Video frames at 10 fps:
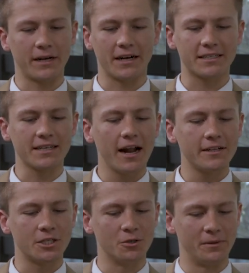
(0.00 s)
But I
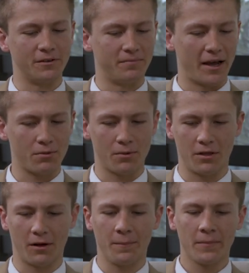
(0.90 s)
decided to do a bit of math
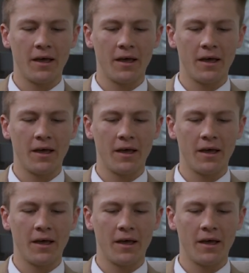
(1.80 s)
with it.